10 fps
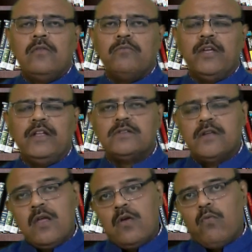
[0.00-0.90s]
means
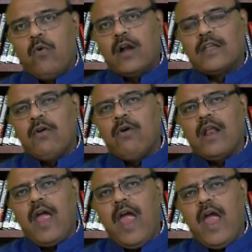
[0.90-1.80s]

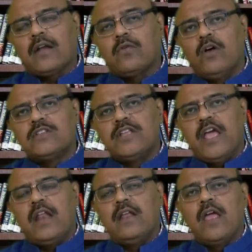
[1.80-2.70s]
whatever act was
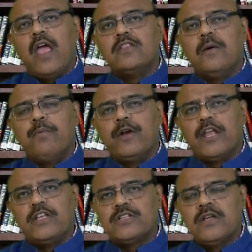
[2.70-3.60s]
there in the
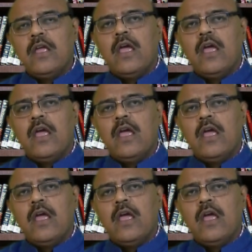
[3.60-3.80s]
British,